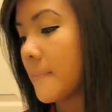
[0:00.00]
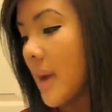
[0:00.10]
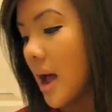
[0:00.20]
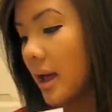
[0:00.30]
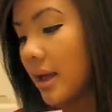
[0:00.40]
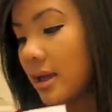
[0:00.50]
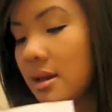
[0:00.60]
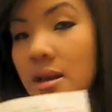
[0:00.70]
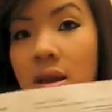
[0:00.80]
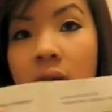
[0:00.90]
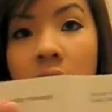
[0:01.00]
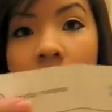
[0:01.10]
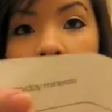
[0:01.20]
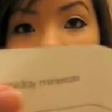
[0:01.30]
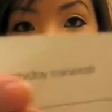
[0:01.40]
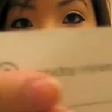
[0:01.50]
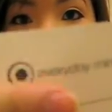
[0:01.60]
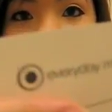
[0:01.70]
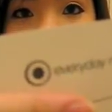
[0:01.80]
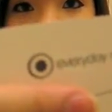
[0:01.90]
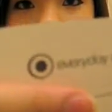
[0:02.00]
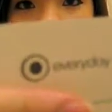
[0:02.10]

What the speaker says: my, you can read